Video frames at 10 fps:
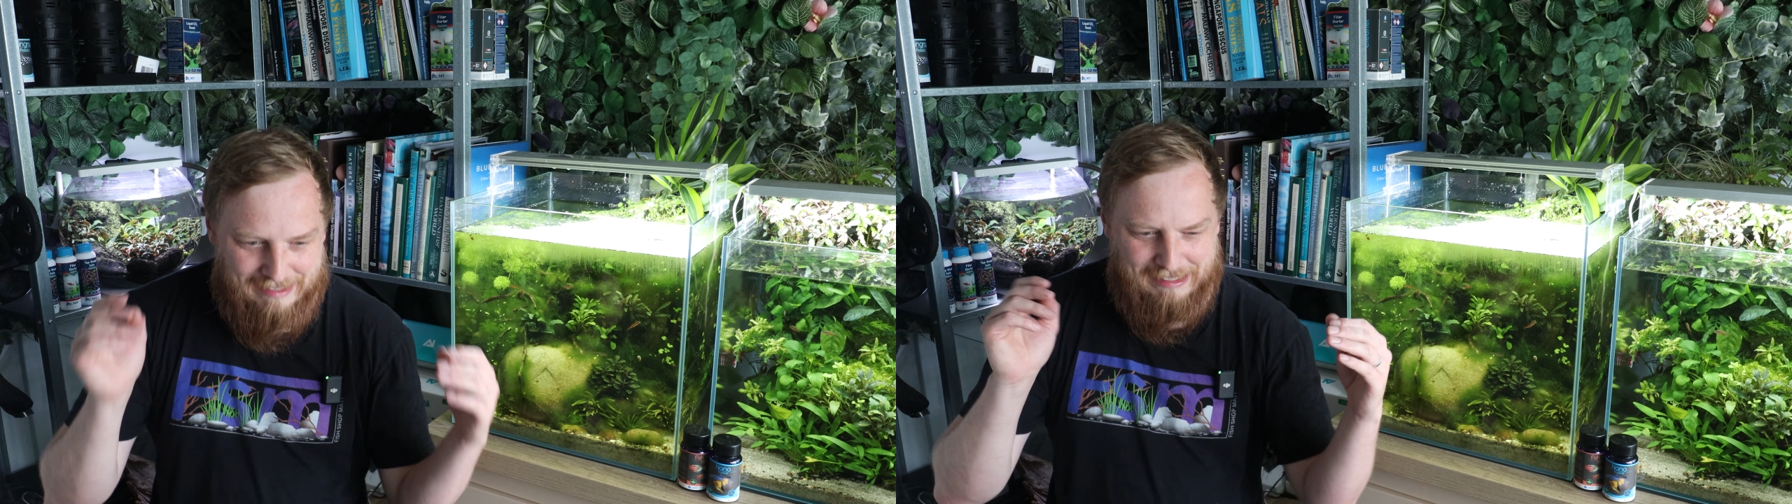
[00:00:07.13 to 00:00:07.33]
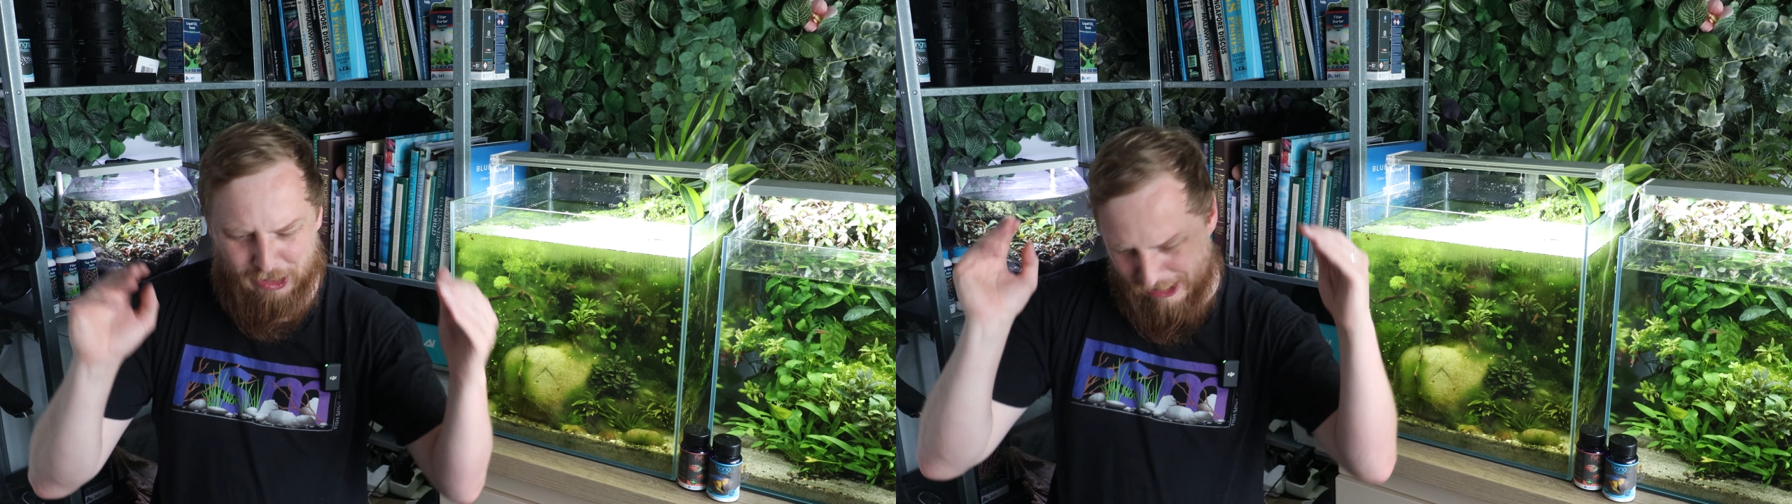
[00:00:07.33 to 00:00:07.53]

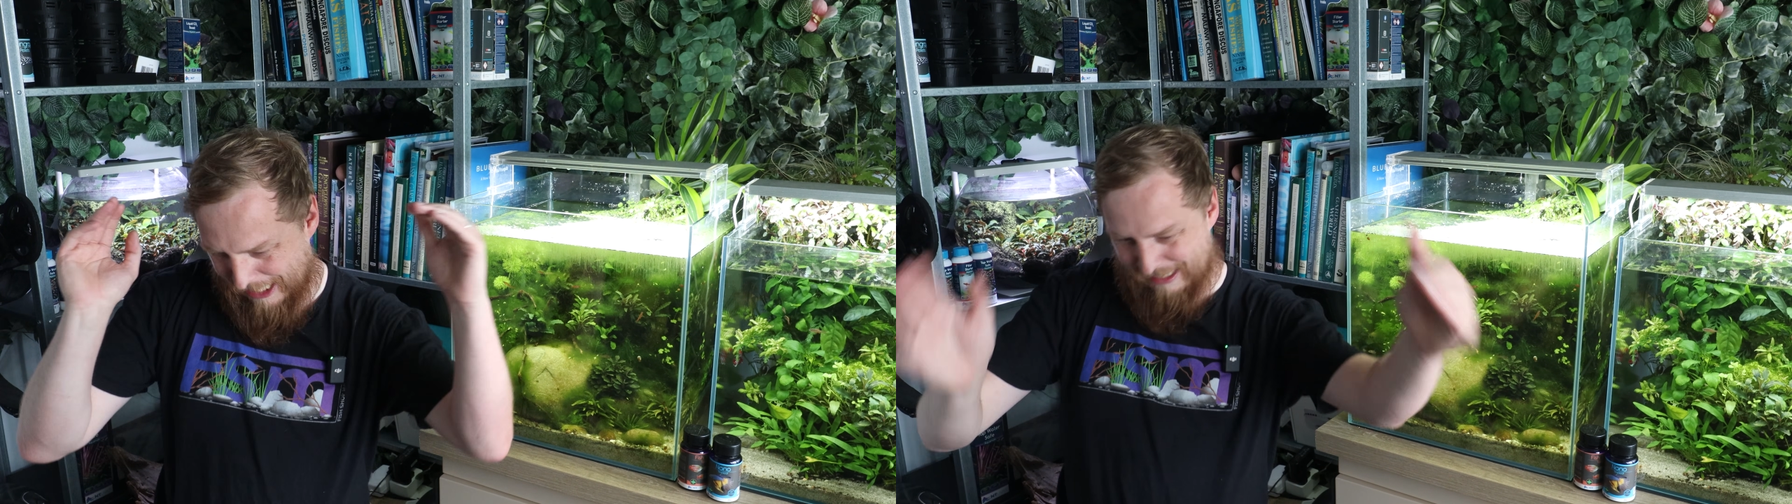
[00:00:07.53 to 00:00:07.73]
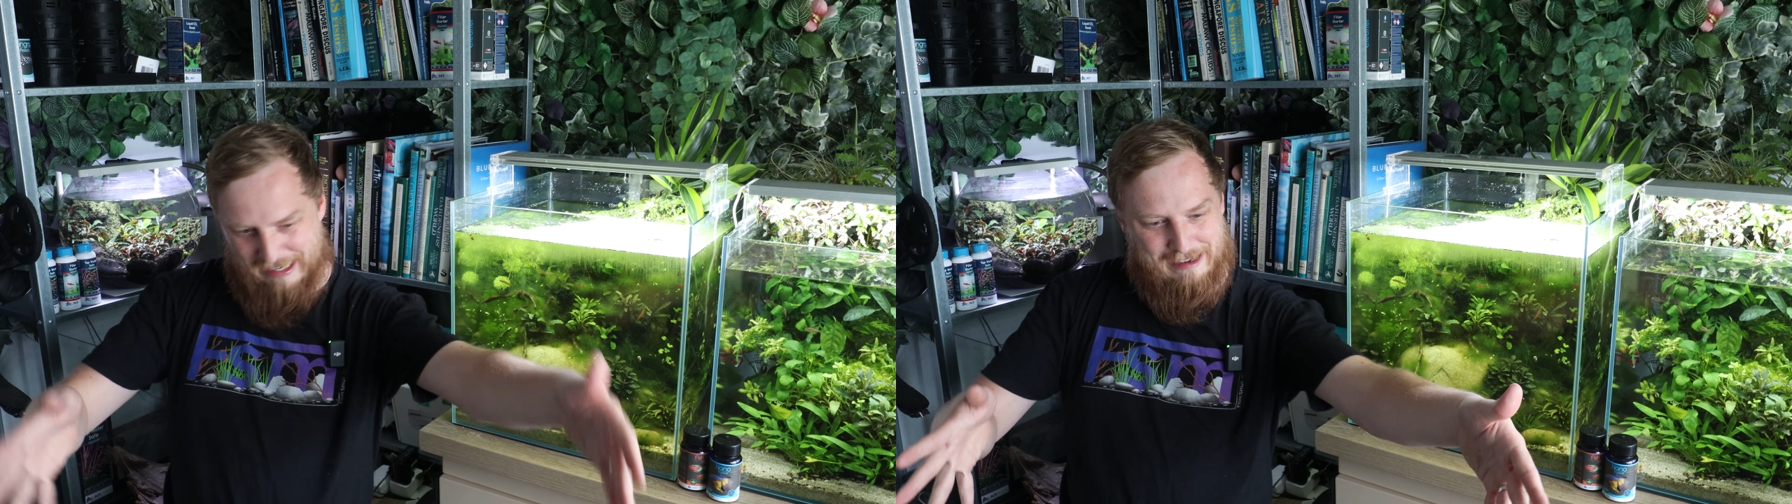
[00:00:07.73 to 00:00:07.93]
Essentially,
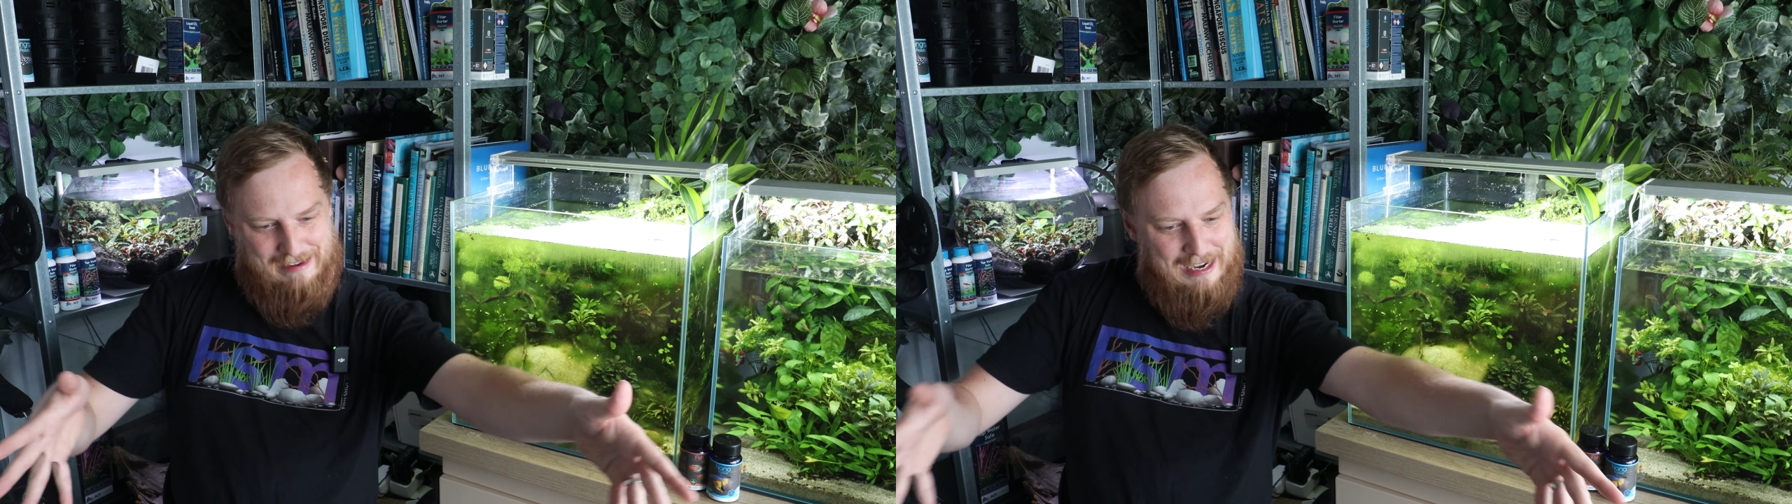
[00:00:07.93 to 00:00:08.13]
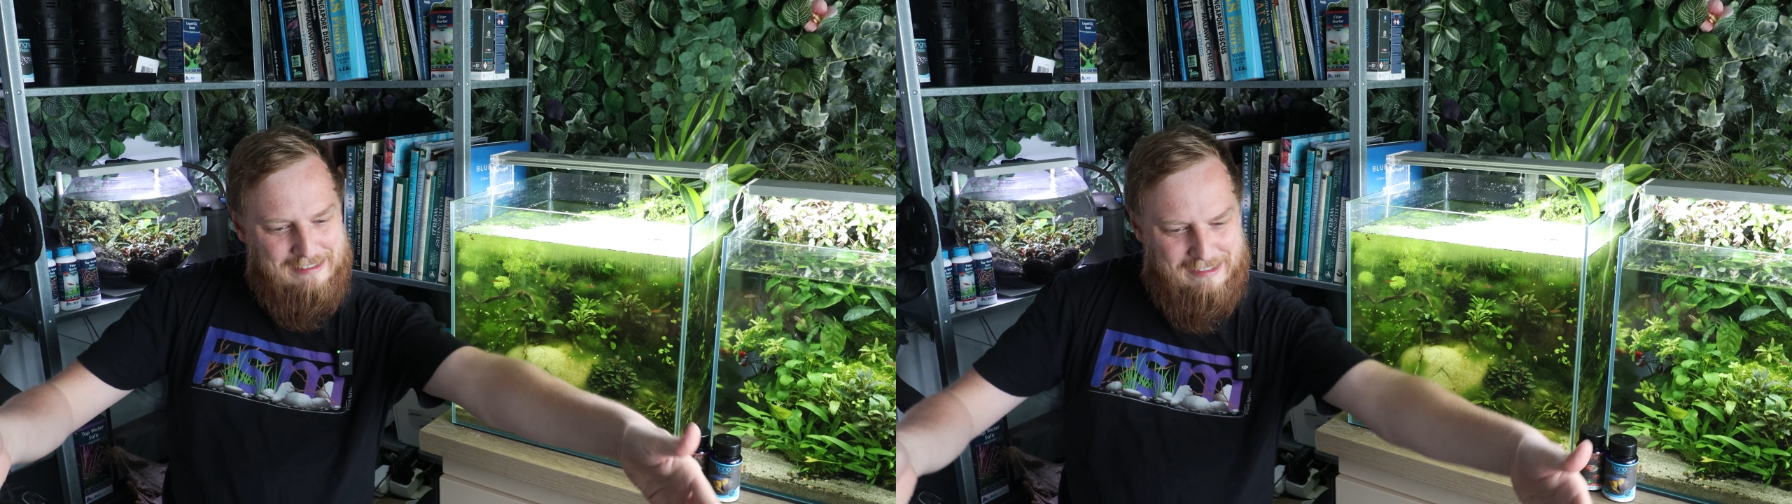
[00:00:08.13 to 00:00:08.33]
there's a
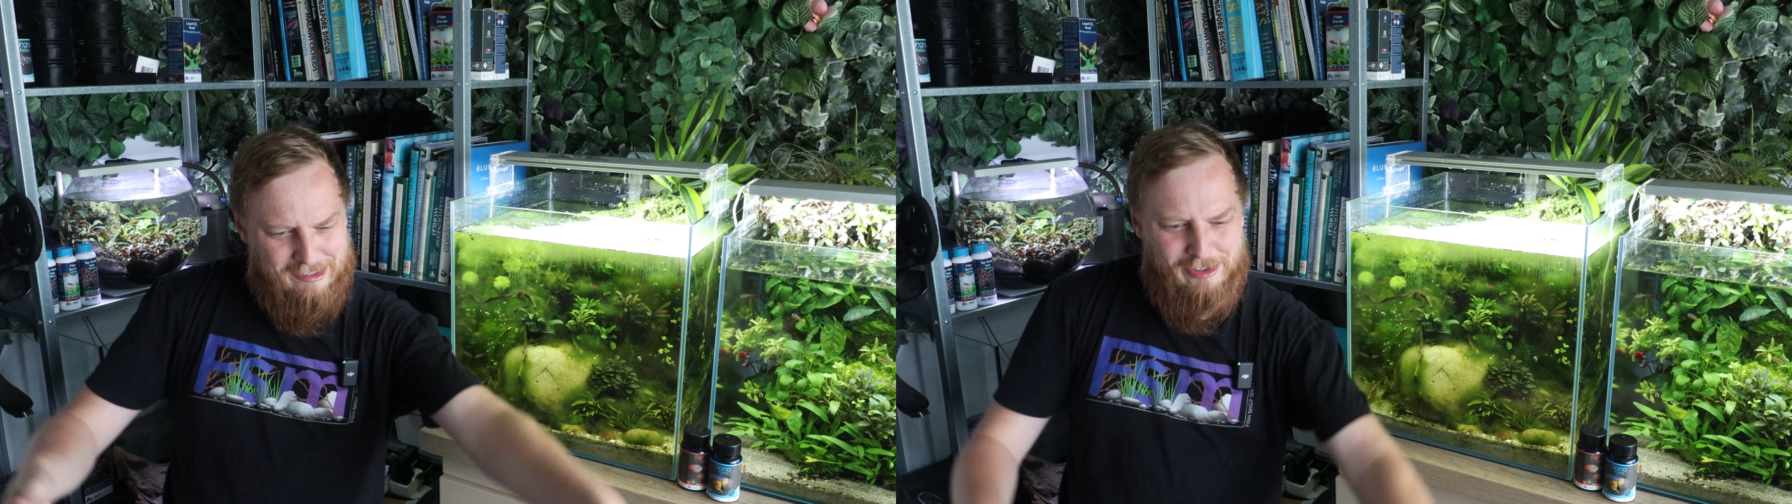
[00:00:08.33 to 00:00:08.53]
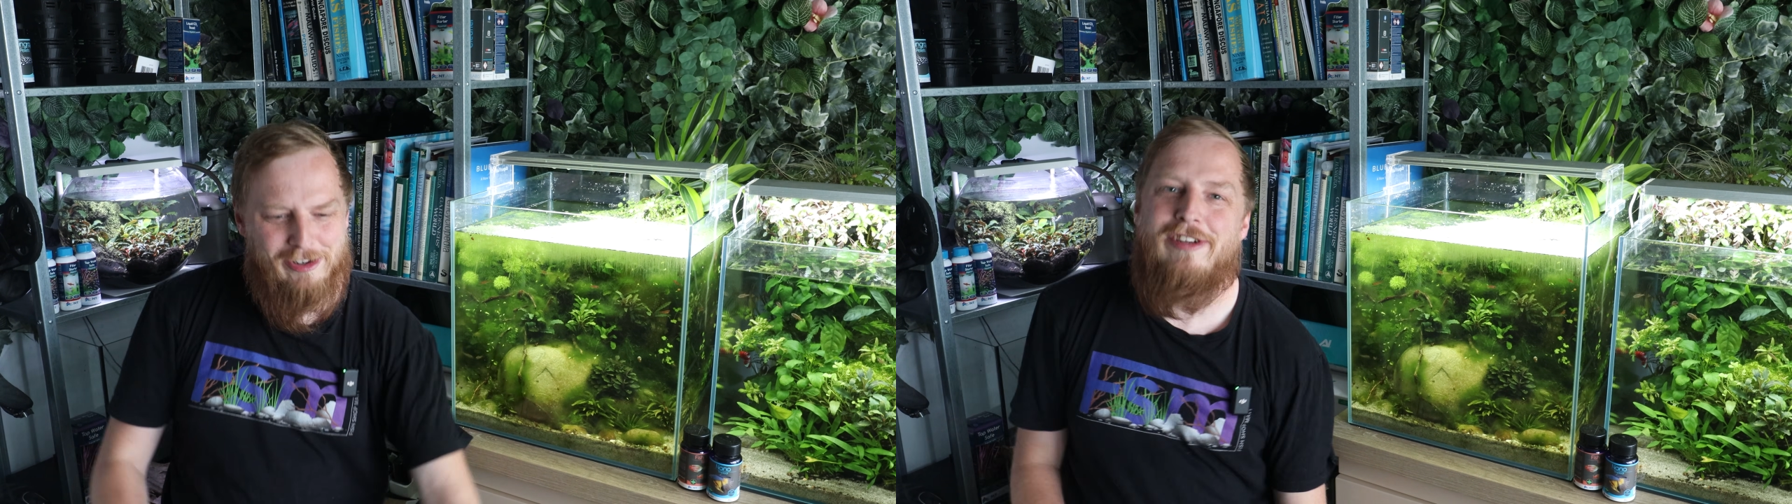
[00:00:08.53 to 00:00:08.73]
80
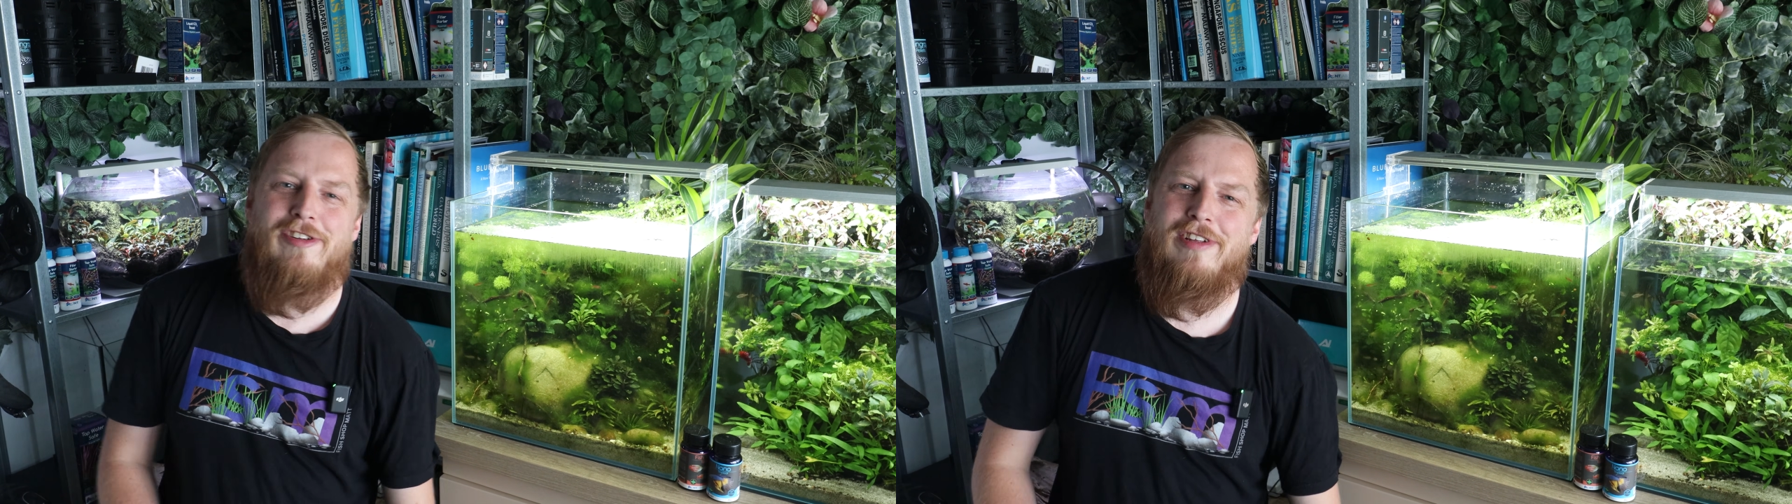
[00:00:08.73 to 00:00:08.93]
to 90